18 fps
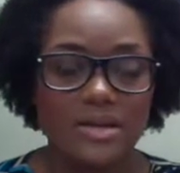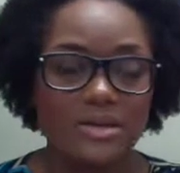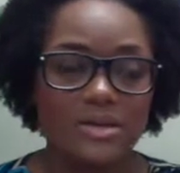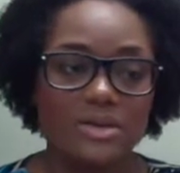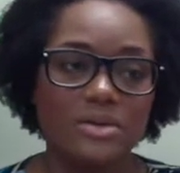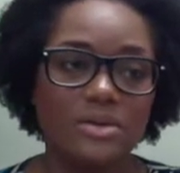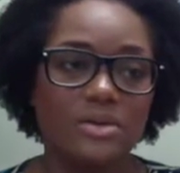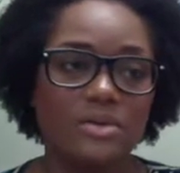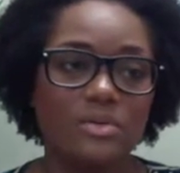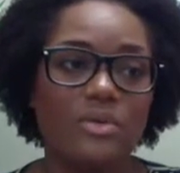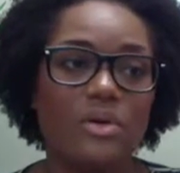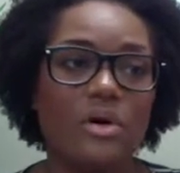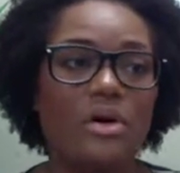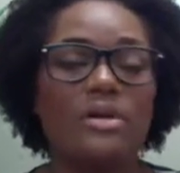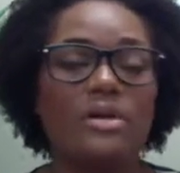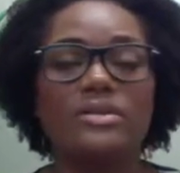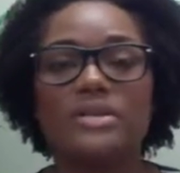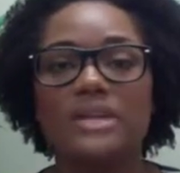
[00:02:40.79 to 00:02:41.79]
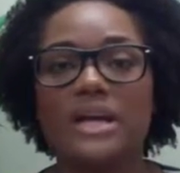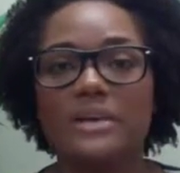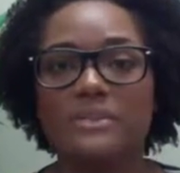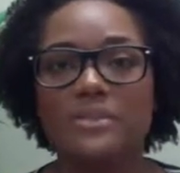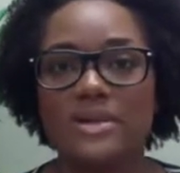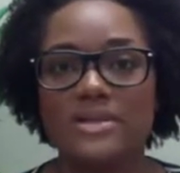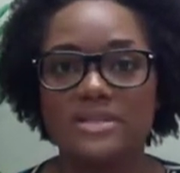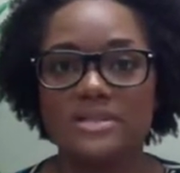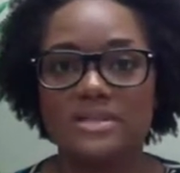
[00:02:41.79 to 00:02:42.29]
online
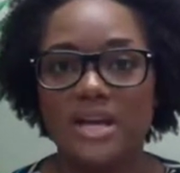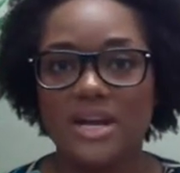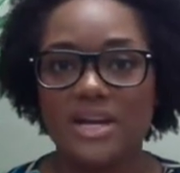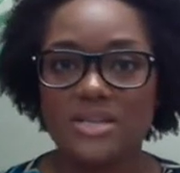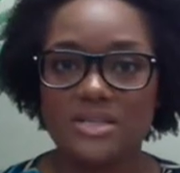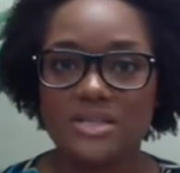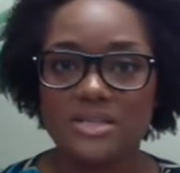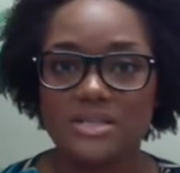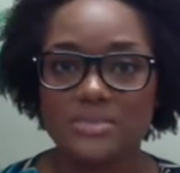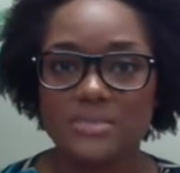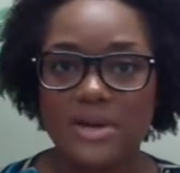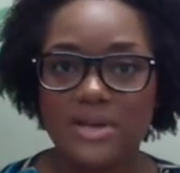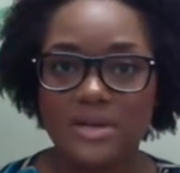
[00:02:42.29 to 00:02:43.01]
presentations by